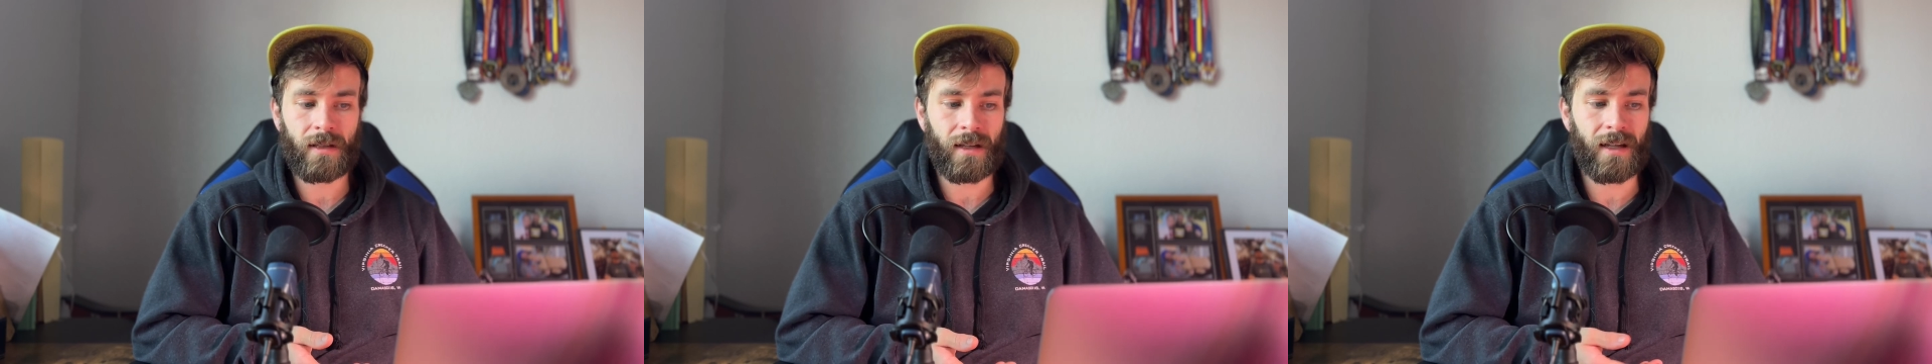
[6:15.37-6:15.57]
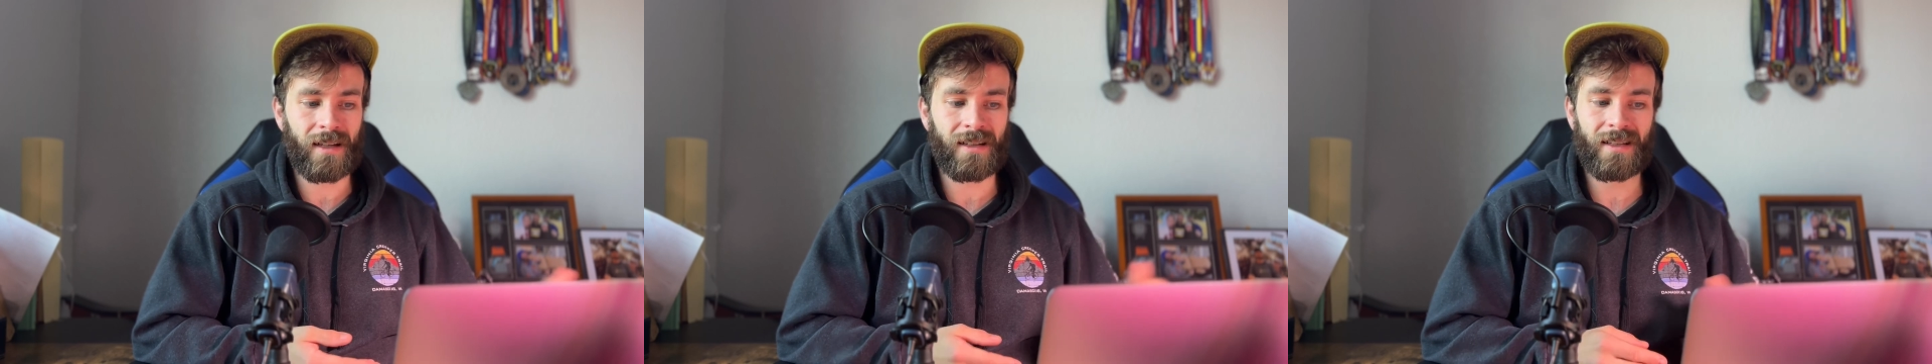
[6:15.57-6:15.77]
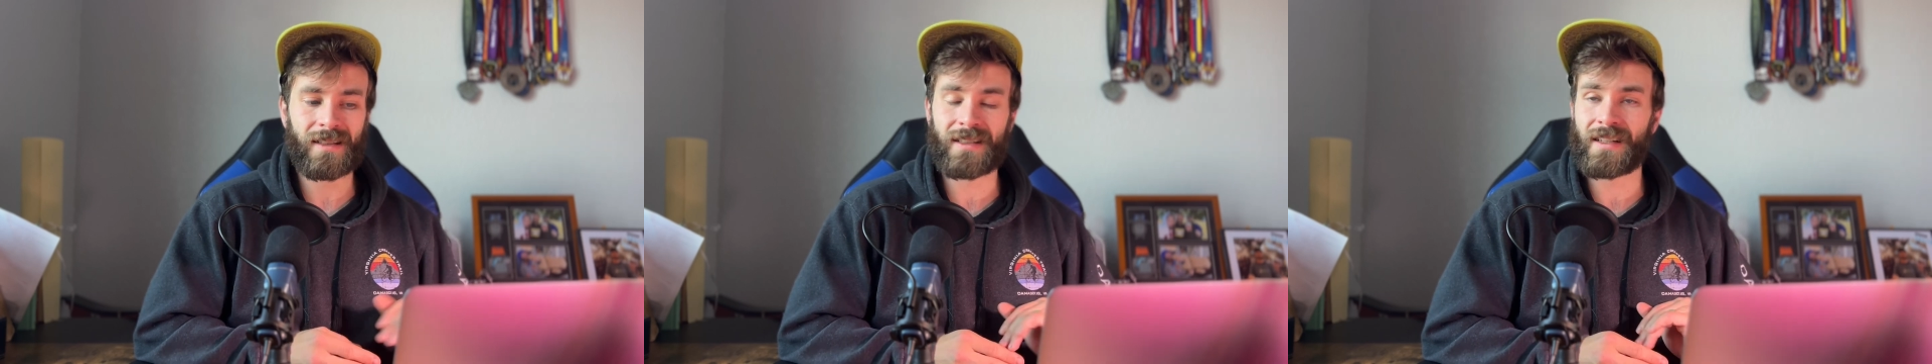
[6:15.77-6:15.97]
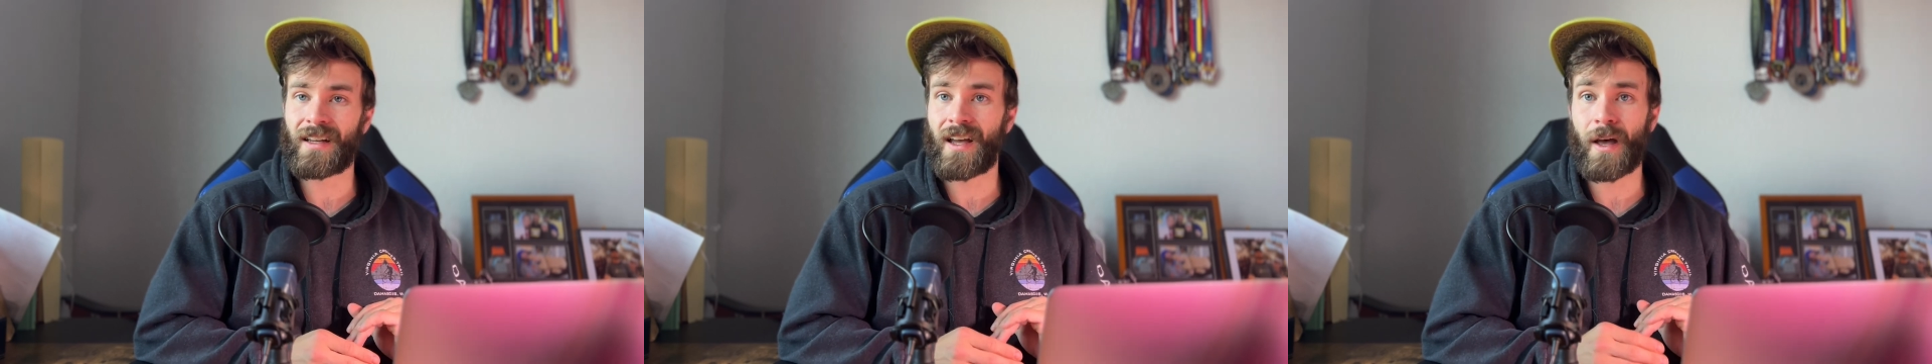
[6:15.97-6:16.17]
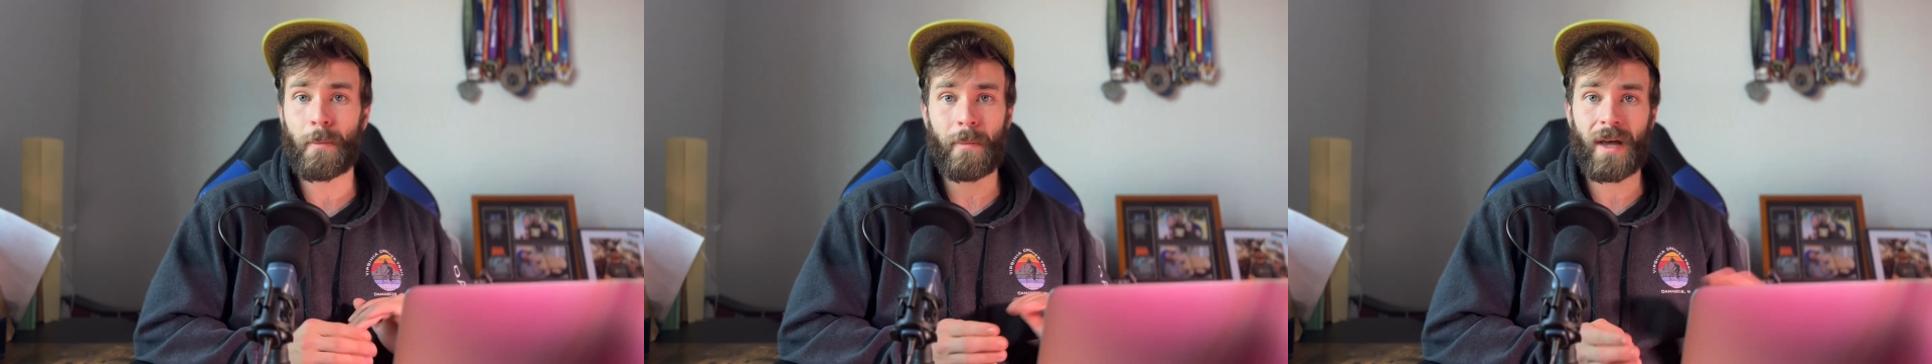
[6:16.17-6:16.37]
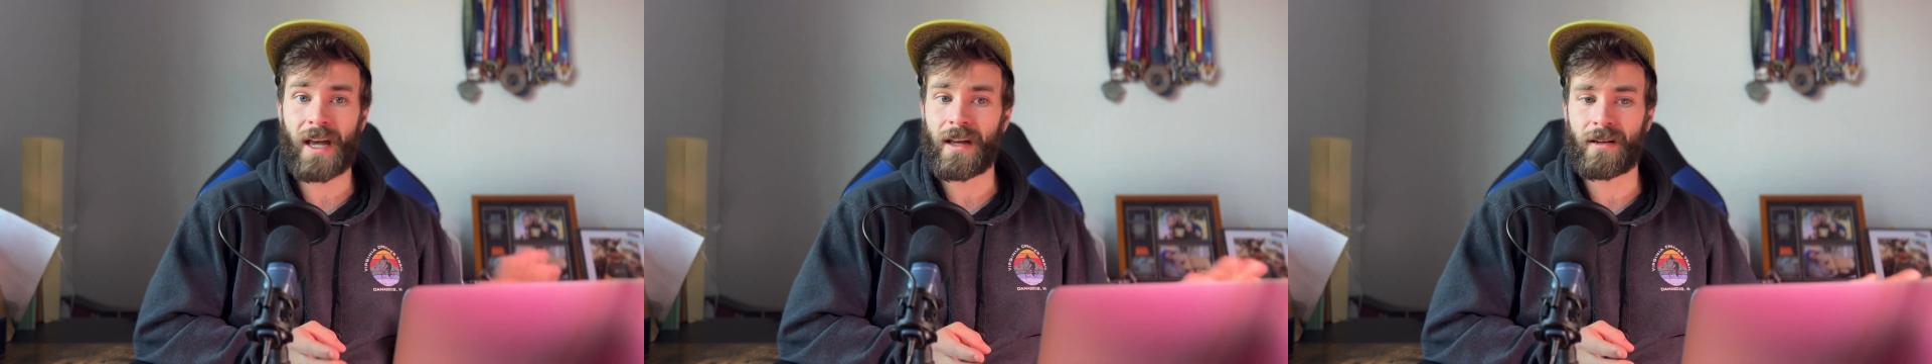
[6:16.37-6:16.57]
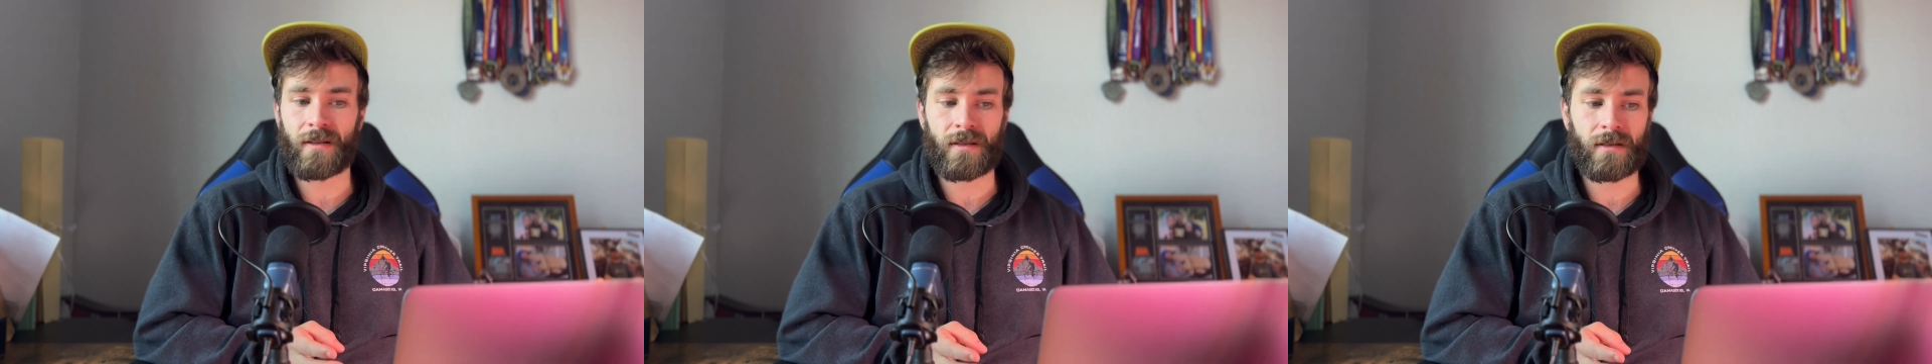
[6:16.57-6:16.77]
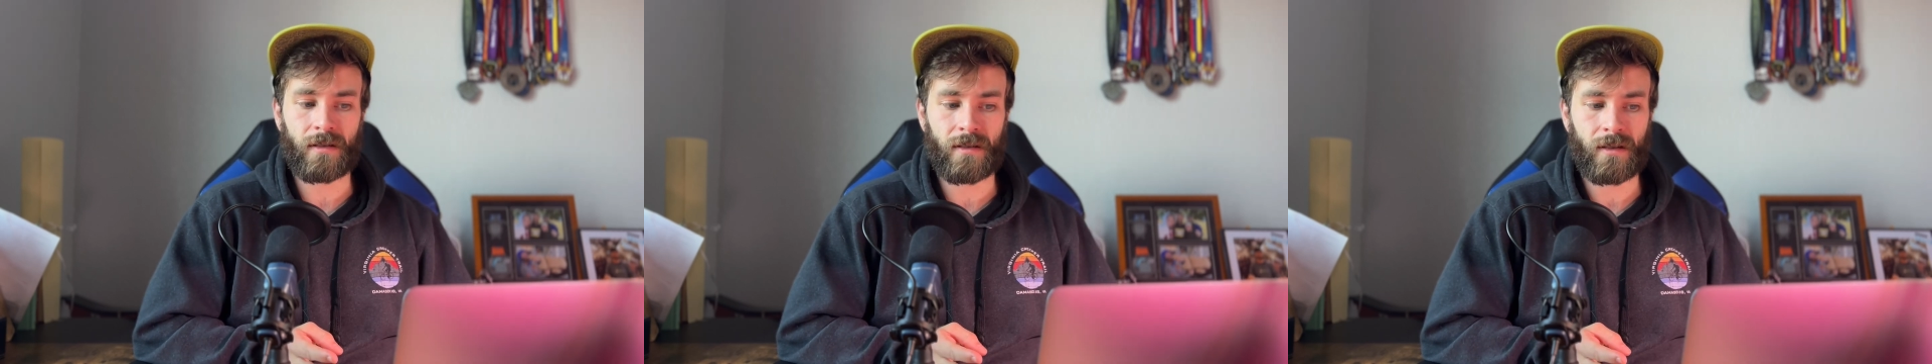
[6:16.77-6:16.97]
It does not
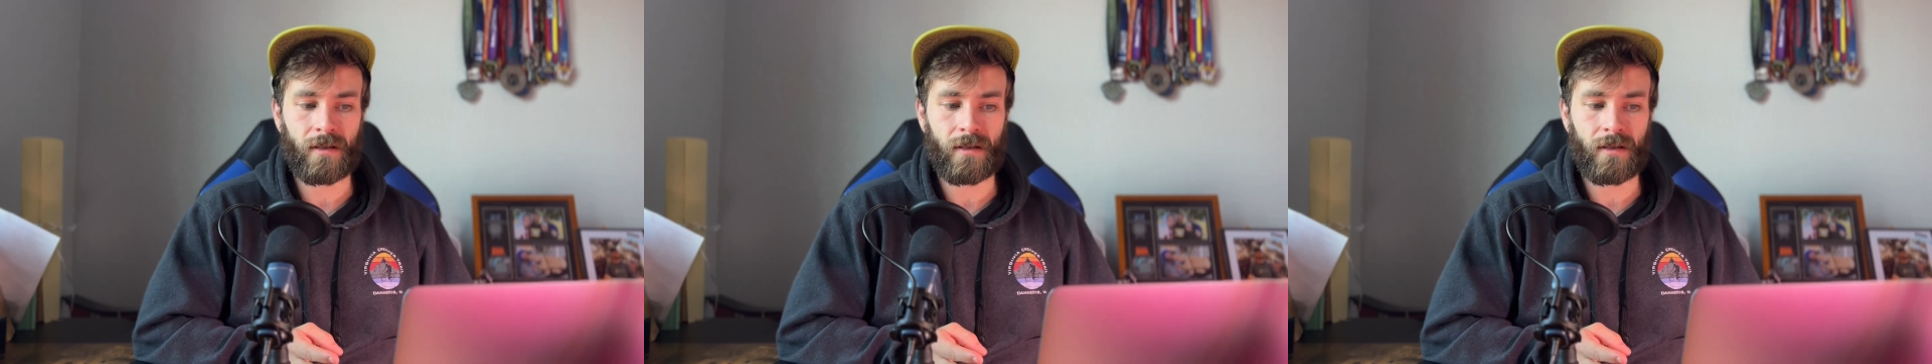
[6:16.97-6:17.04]
matter